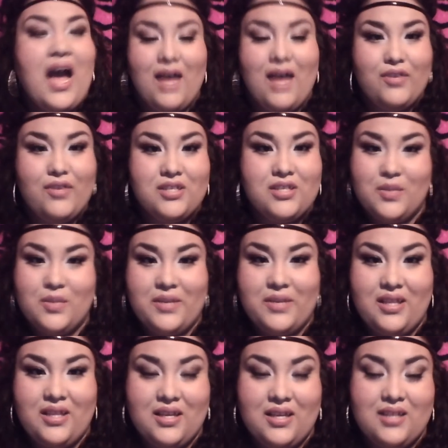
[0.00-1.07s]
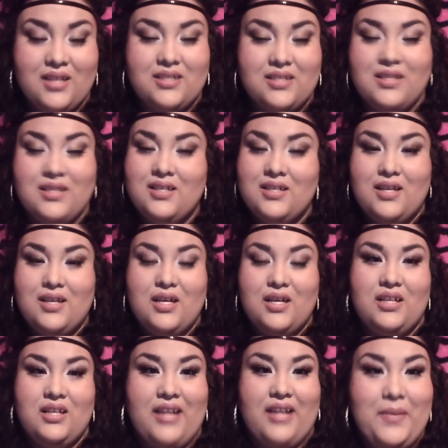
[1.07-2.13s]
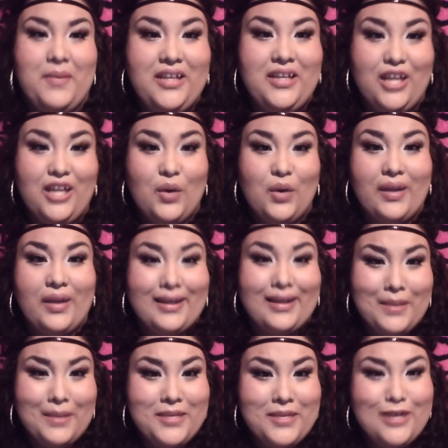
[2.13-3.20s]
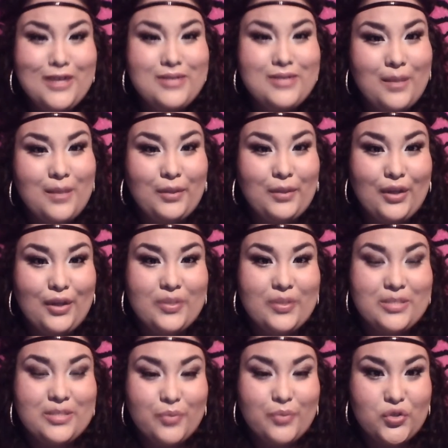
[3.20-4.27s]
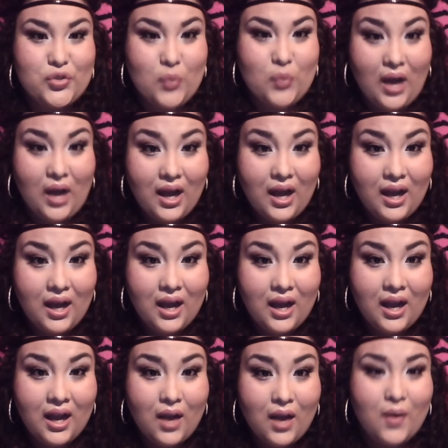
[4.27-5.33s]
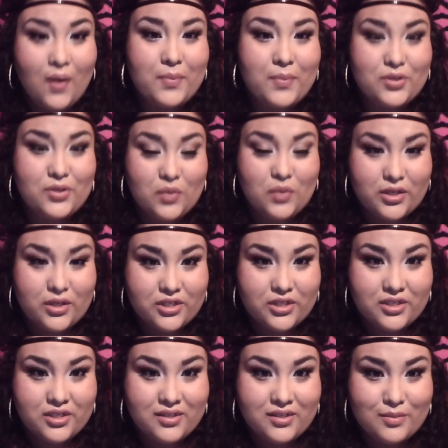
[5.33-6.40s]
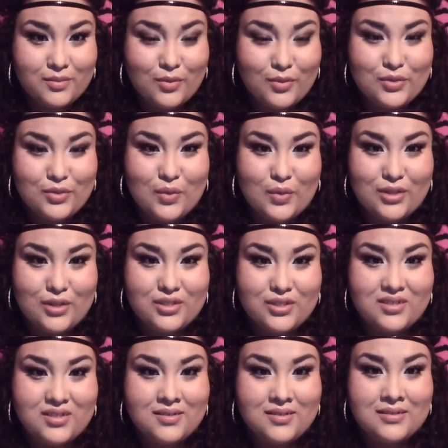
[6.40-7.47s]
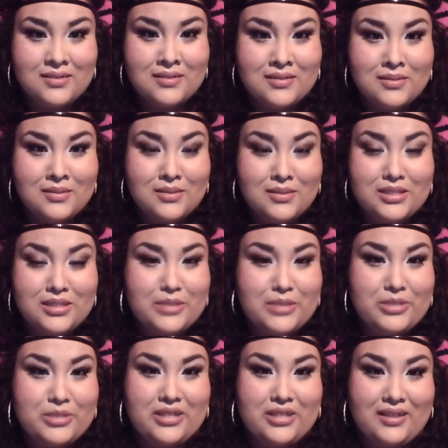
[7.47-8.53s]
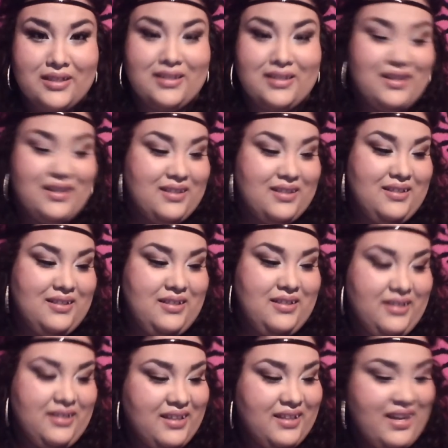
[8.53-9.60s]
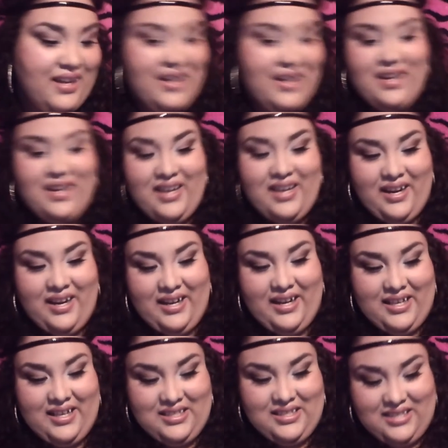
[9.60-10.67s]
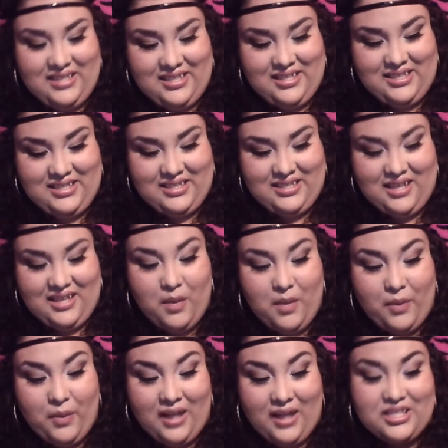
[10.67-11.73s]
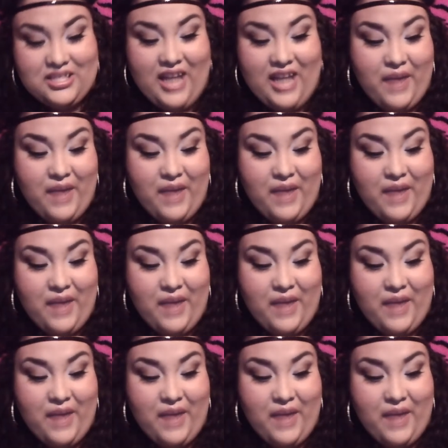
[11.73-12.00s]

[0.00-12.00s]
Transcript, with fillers: I've heard so many things. Let me know. Like, let me know down below. Is it Bourjois or Bourjois? Bourjois. Some shit like that. Here it is. It's a bronzer.